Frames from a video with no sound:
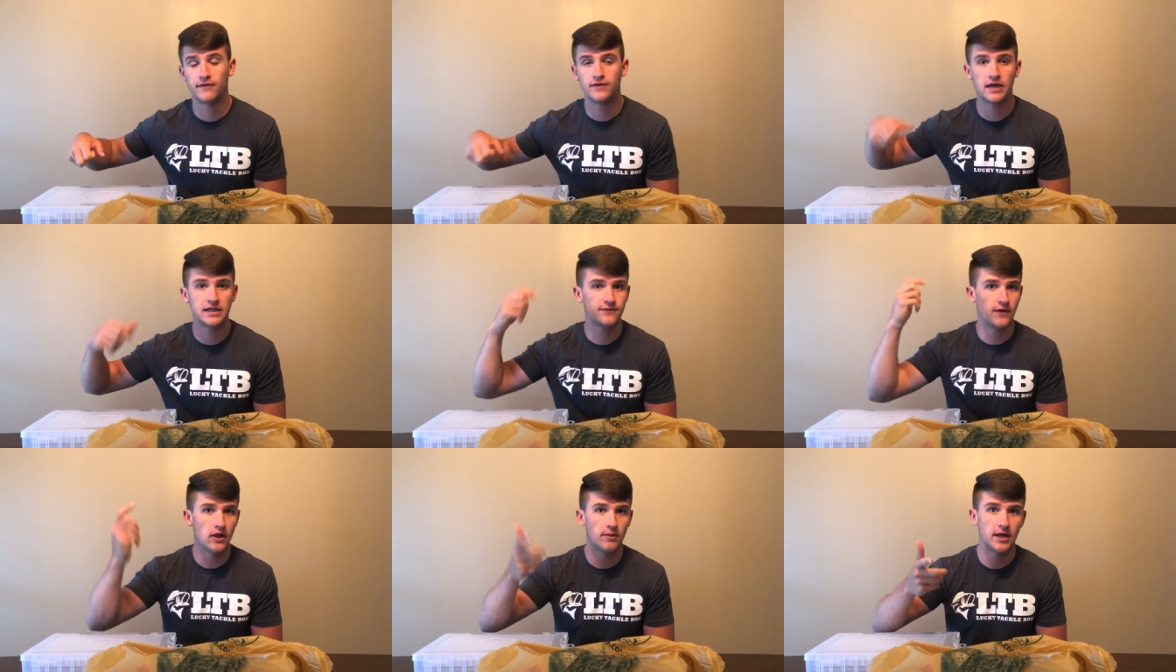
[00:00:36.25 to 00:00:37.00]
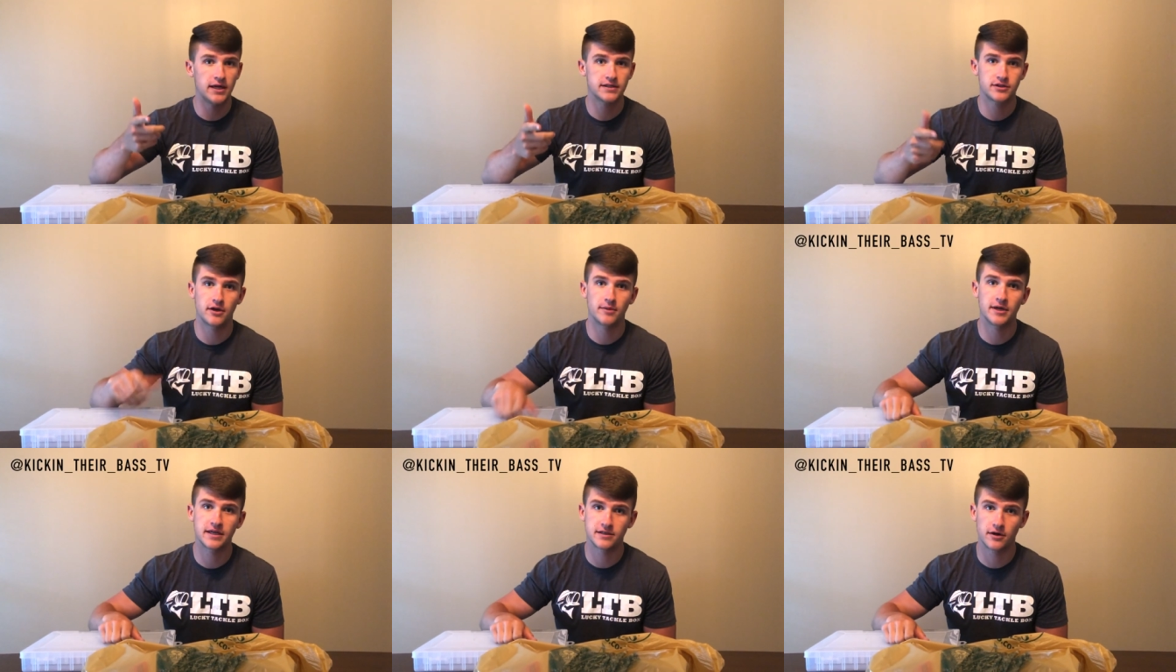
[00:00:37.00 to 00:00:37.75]
If you guys follow my Instagram,
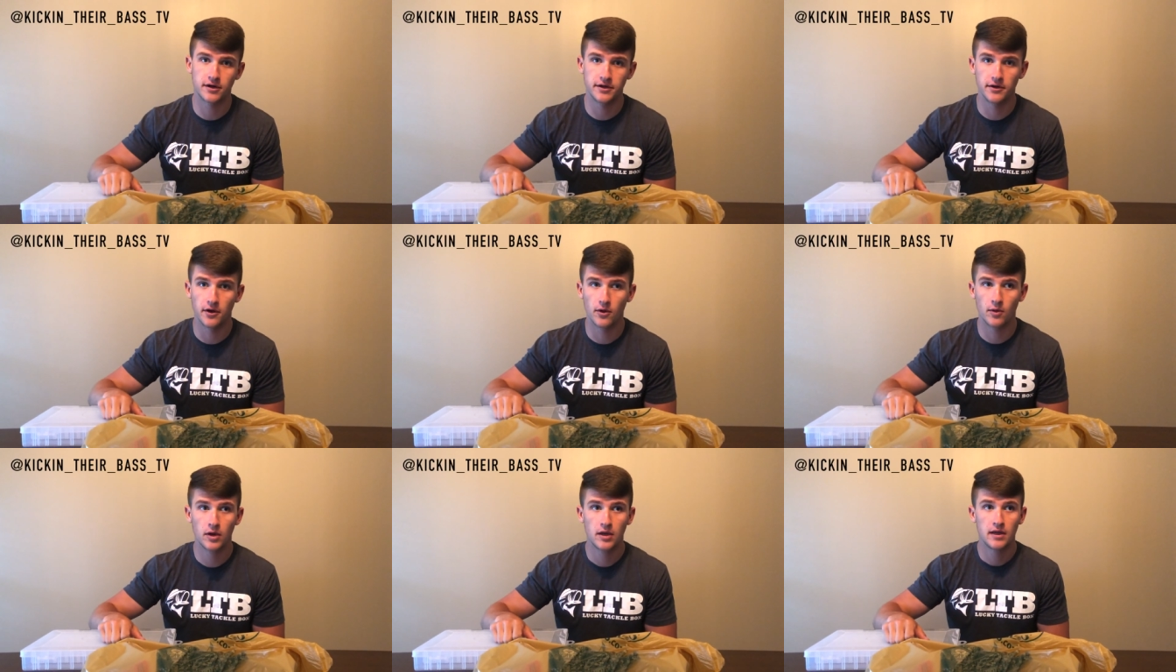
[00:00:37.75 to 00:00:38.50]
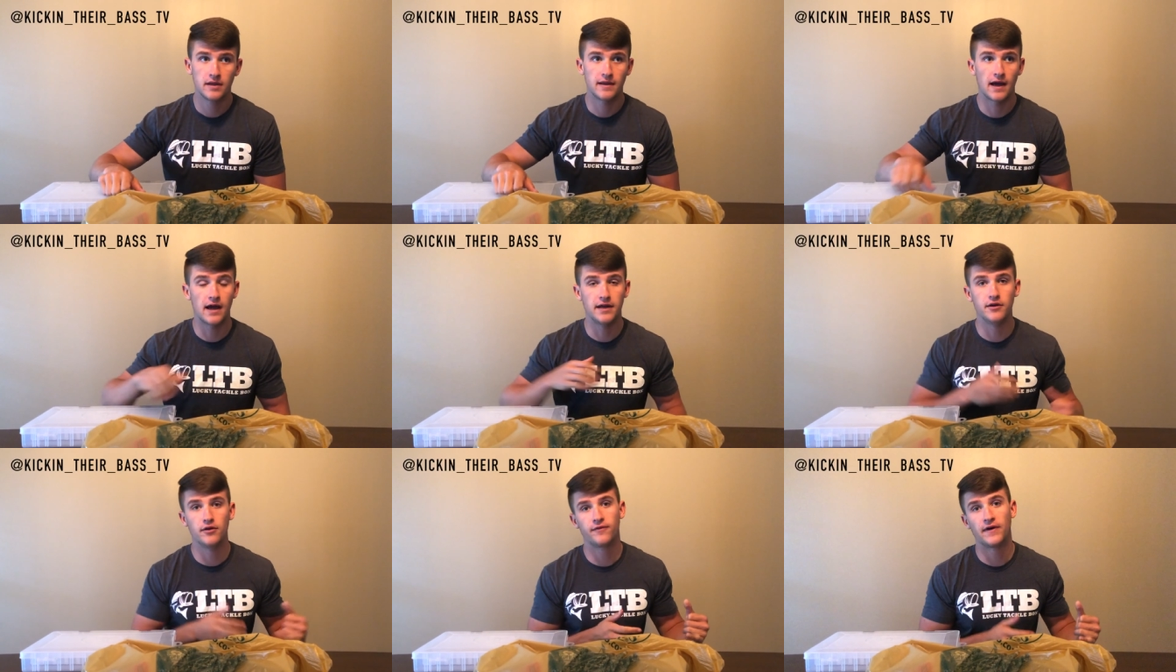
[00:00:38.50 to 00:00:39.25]
you guys already know that I
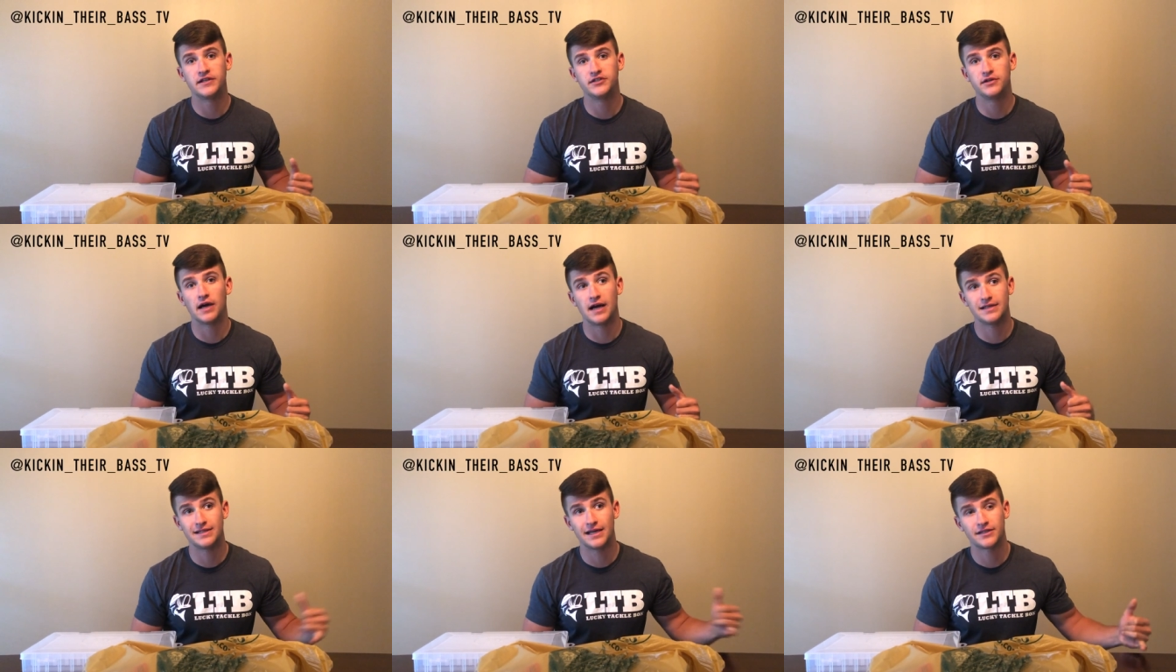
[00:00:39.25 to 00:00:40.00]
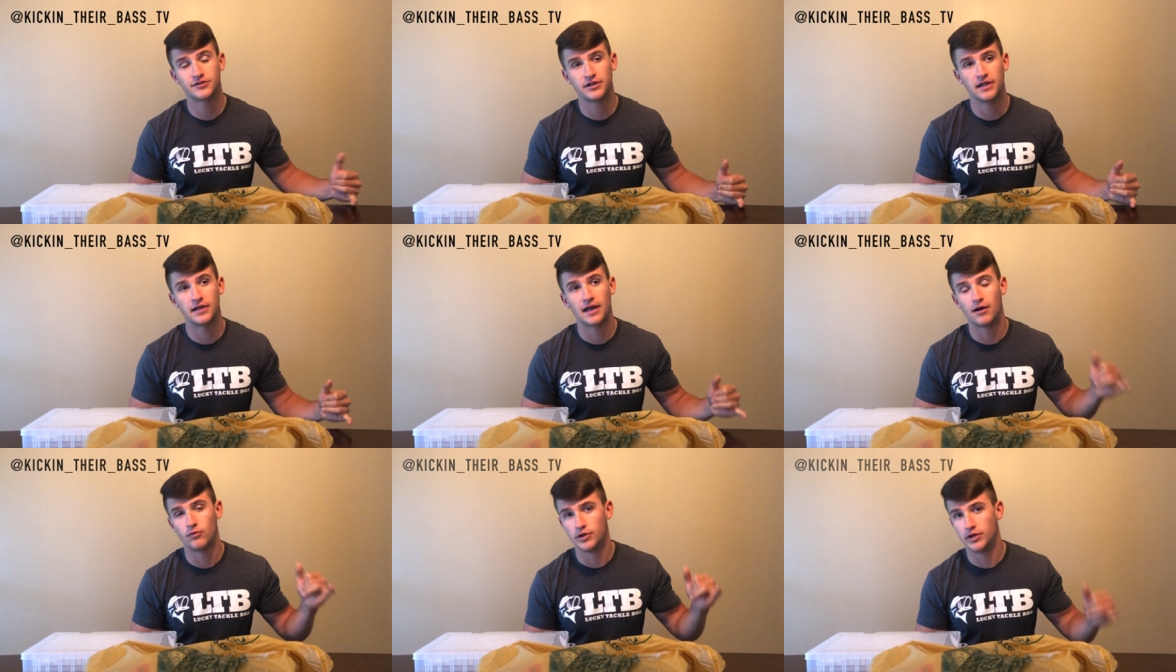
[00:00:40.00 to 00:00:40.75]
notified you guys yesterday that
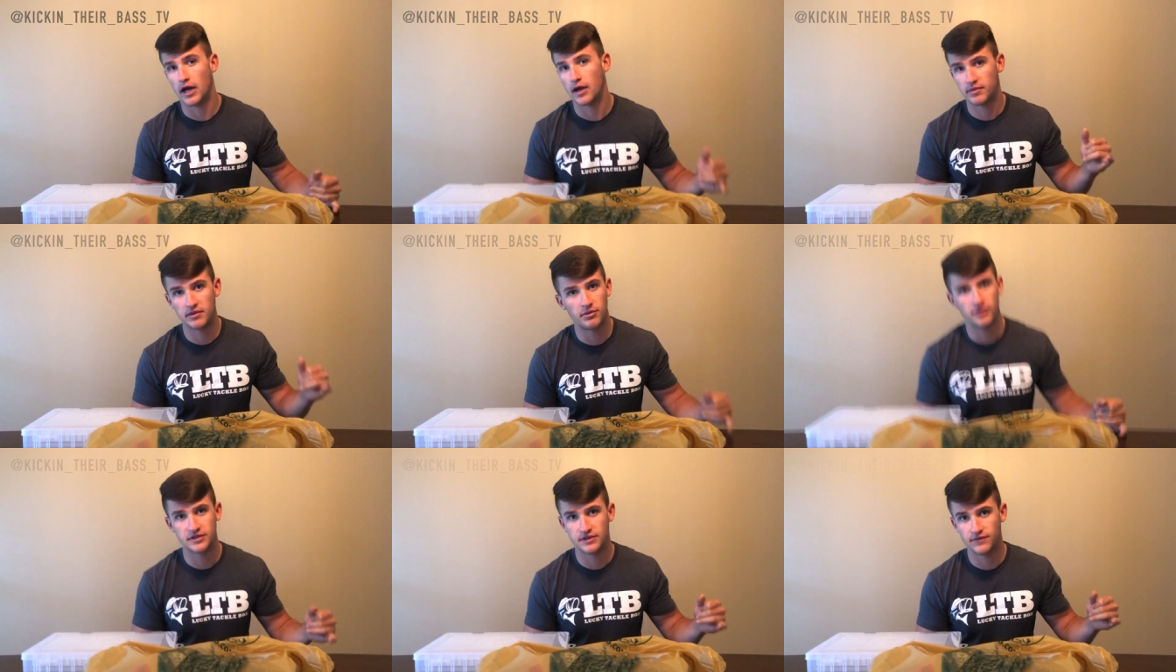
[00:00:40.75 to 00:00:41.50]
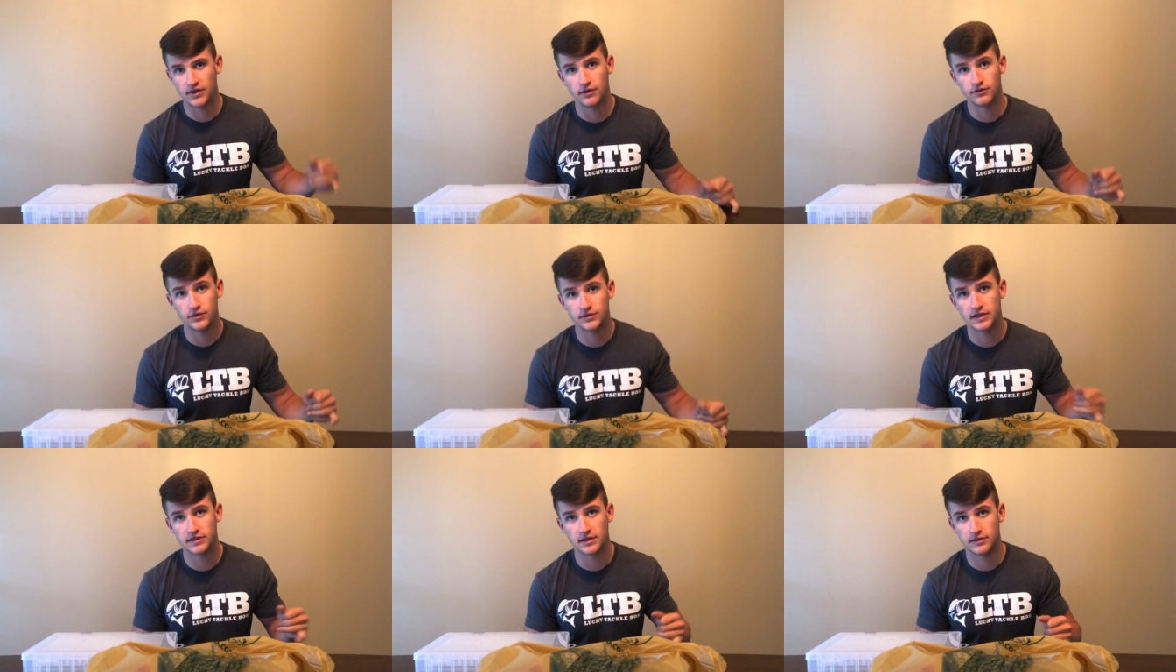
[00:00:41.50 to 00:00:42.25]
I would not be posting a video
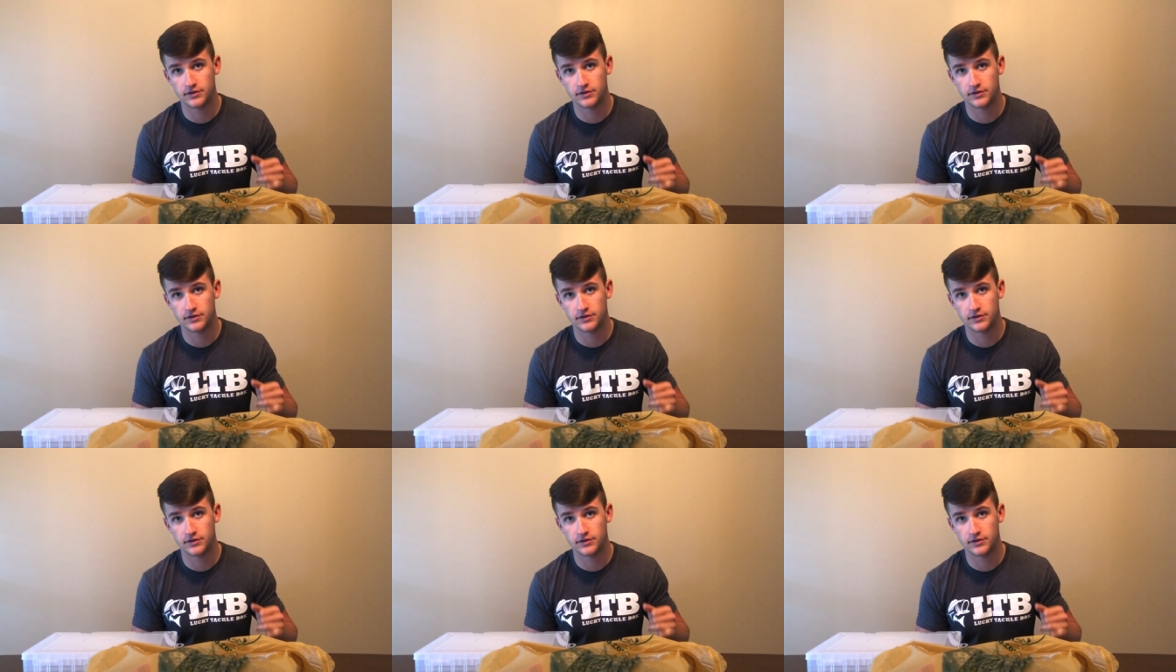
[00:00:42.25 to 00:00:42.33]
Tuesdays,